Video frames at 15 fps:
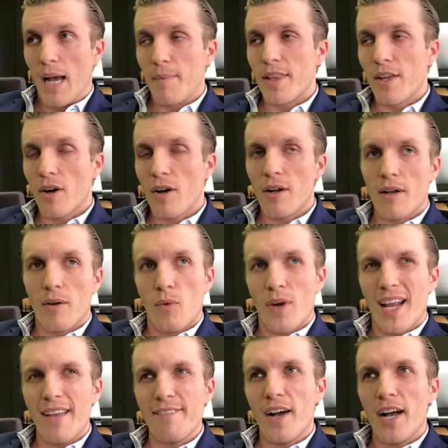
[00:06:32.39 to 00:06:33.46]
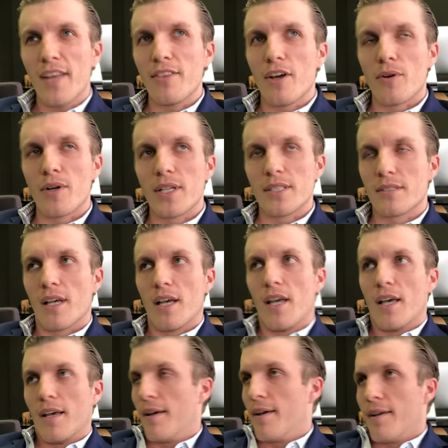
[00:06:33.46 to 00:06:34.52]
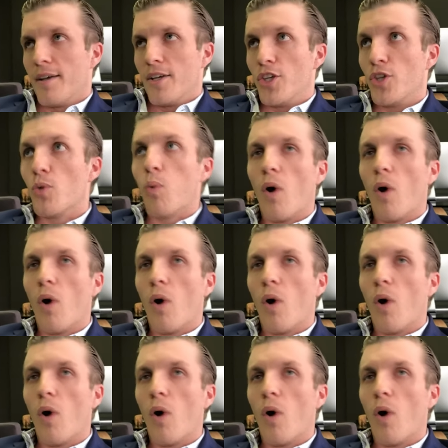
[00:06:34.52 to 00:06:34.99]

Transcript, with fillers: I mean, there. What I find though is you